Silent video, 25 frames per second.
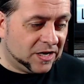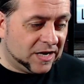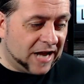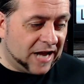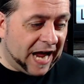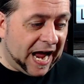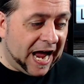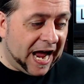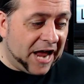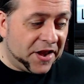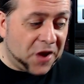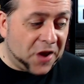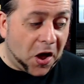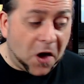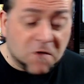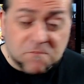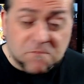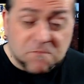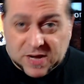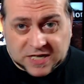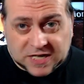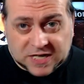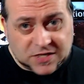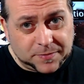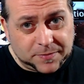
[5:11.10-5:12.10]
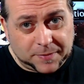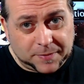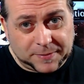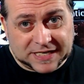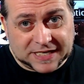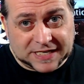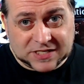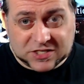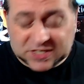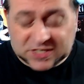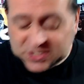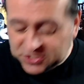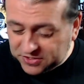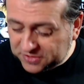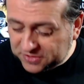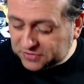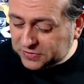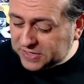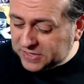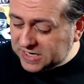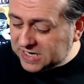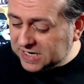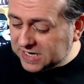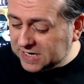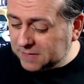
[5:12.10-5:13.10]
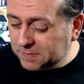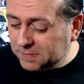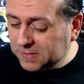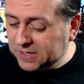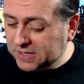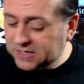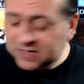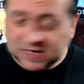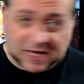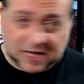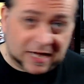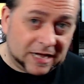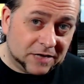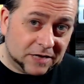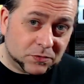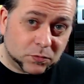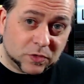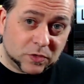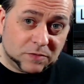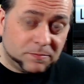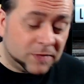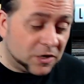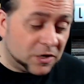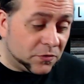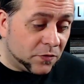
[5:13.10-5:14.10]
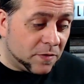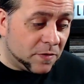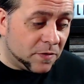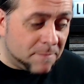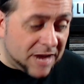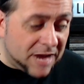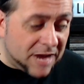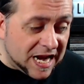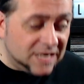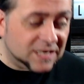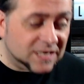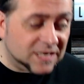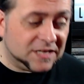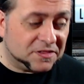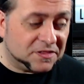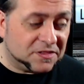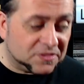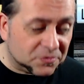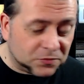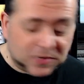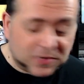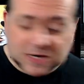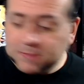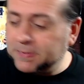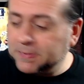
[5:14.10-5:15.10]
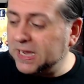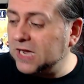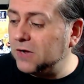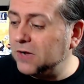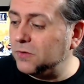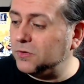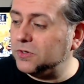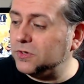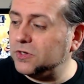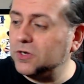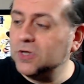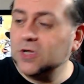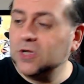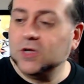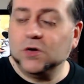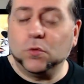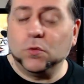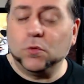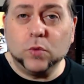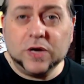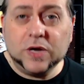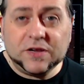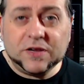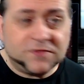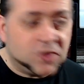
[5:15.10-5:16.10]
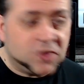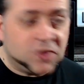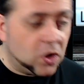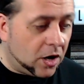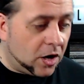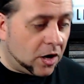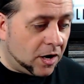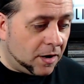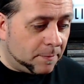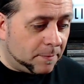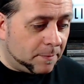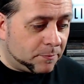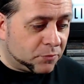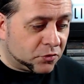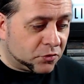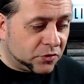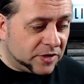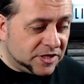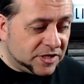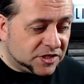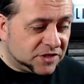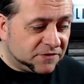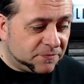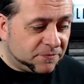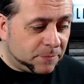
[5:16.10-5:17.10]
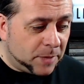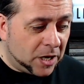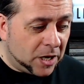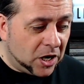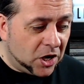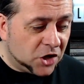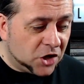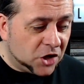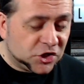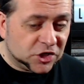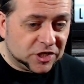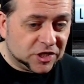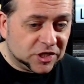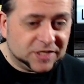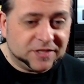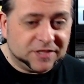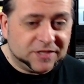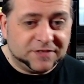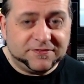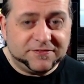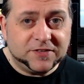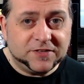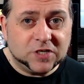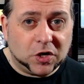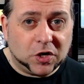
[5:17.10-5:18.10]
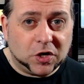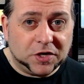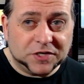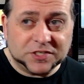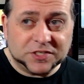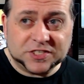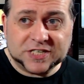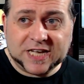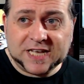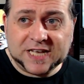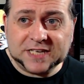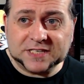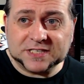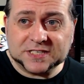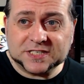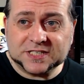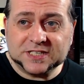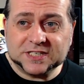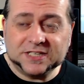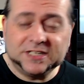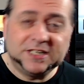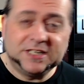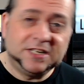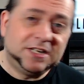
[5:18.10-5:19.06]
And I've picked up a PlayStation 3 game. And with my remaining £3, we have got Prince of Persia: The Forgotten Sands.